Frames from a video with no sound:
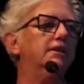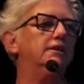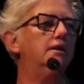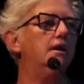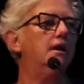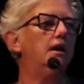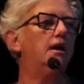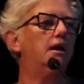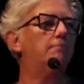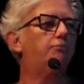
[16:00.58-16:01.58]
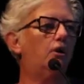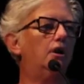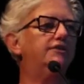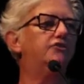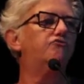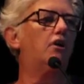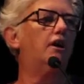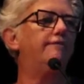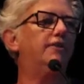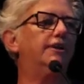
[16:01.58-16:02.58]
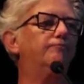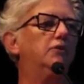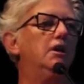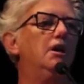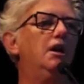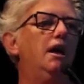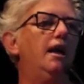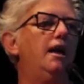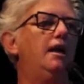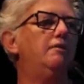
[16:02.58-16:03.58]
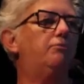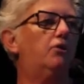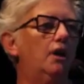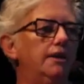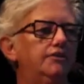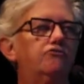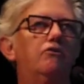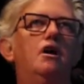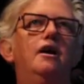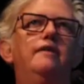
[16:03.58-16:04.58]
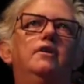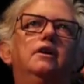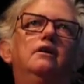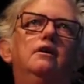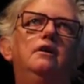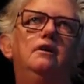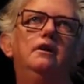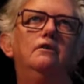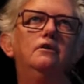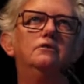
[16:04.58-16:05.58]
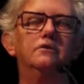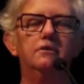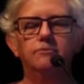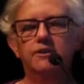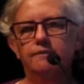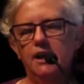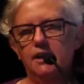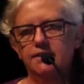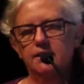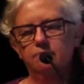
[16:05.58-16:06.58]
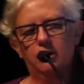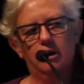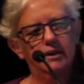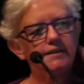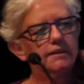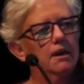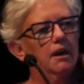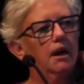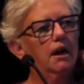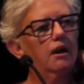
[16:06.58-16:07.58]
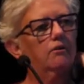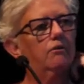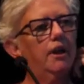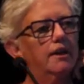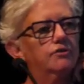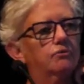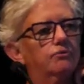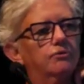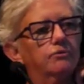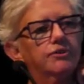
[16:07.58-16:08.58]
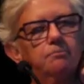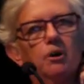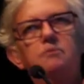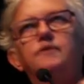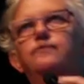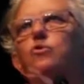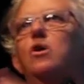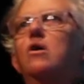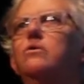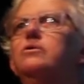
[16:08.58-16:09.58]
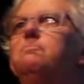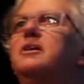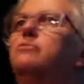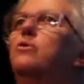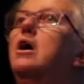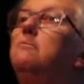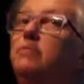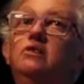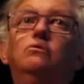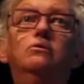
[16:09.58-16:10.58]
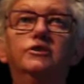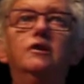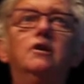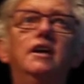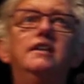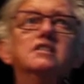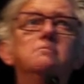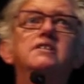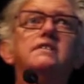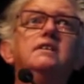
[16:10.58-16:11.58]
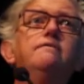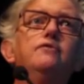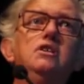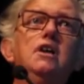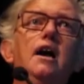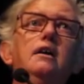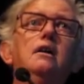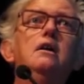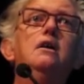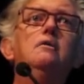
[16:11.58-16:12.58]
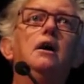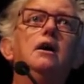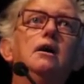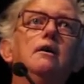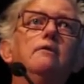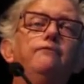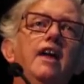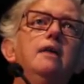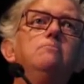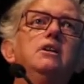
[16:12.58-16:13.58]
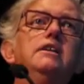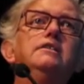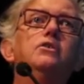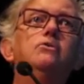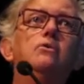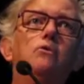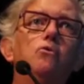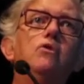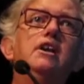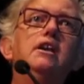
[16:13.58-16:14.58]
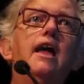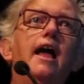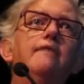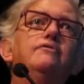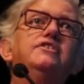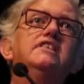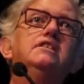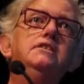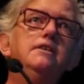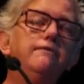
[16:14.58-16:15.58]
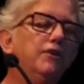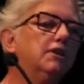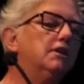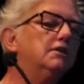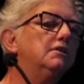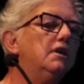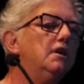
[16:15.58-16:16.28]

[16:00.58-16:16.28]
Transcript: in price driving. And price driving, in terms of housing price, creates all sorts of problems for older people. But also, it has to be said, for young families who already have significant